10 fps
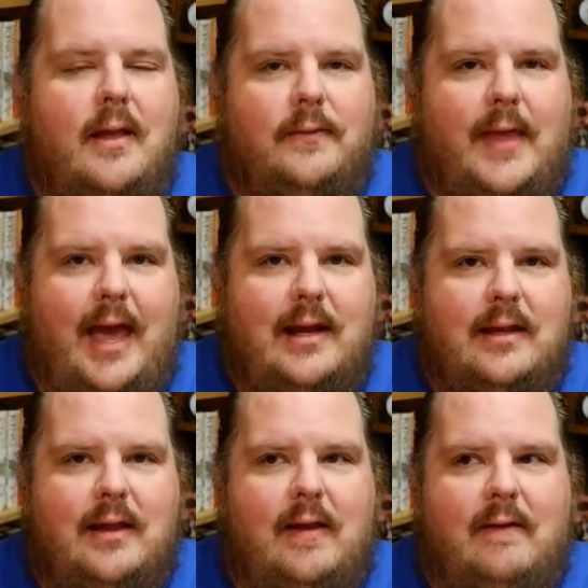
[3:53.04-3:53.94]
that
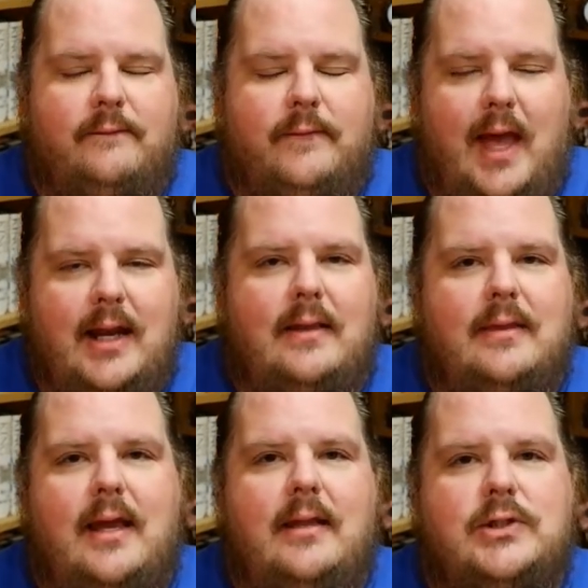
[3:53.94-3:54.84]
if
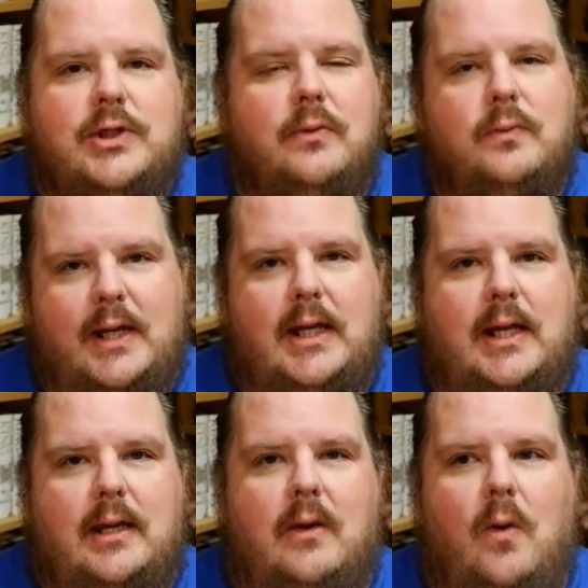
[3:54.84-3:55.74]
anything that you're
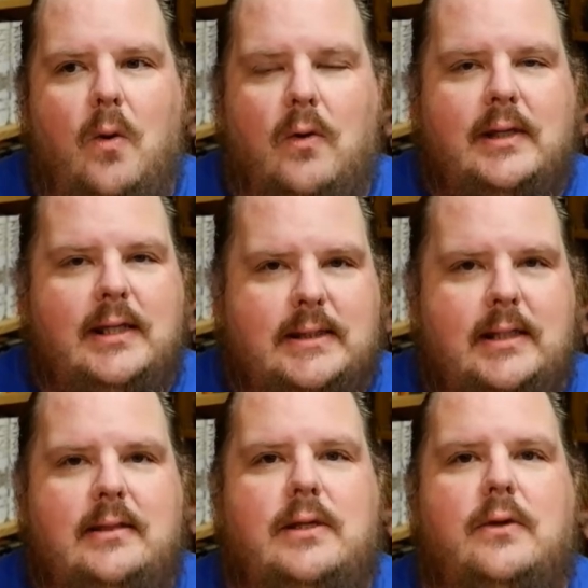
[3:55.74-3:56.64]
reading or
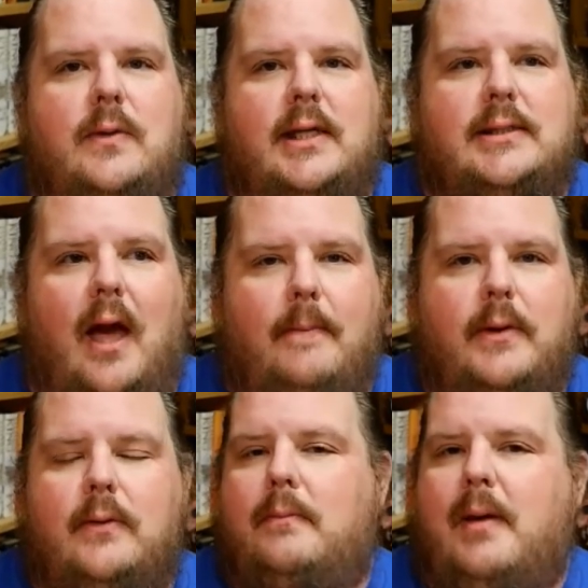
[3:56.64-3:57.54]
listening to is
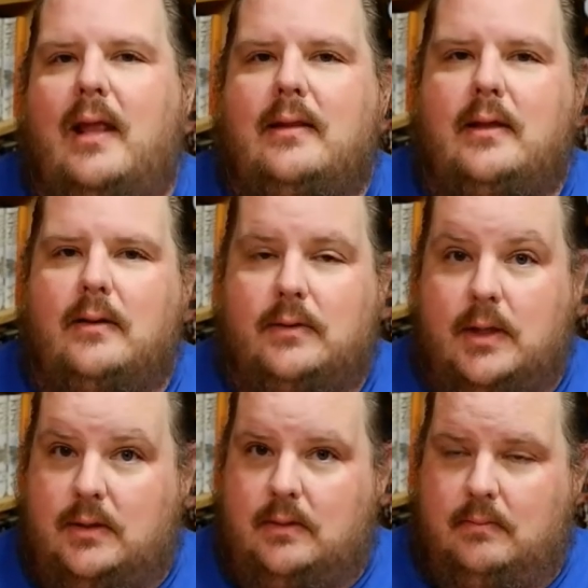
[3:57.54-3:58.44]
uploaded by the
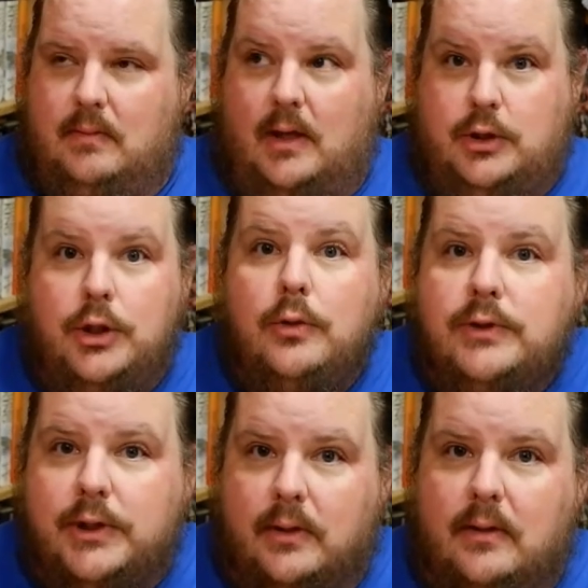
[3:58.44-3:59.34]
the uh,
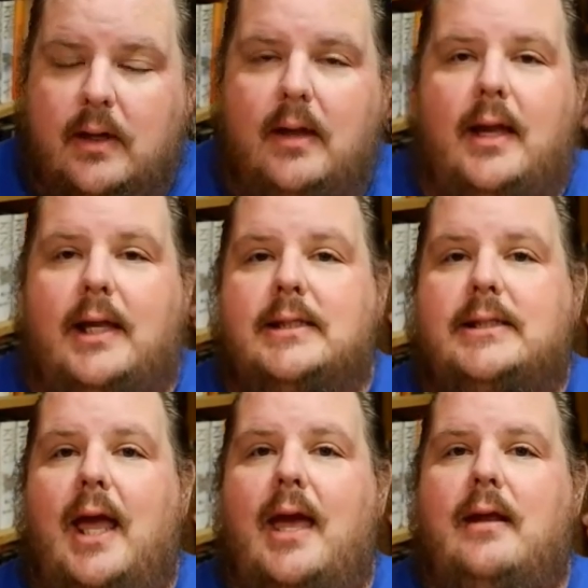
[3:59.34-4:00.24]
user
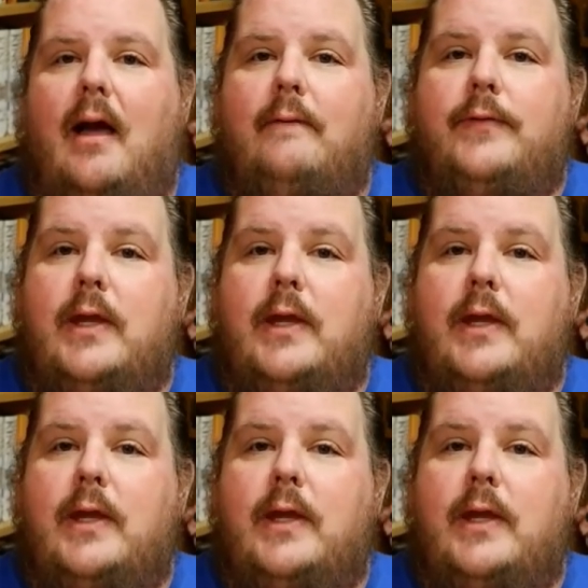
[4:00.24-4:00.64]
instead of